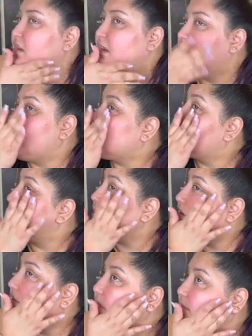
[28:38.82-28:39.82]
That's
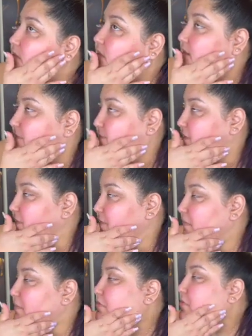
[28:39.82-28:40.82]
because I'm suffering
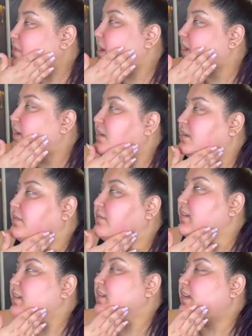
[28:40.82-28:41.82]
from dryness
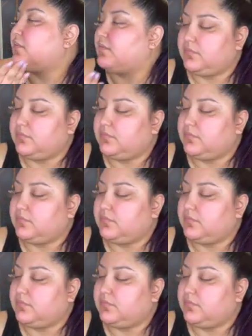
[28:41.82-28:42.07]
right now.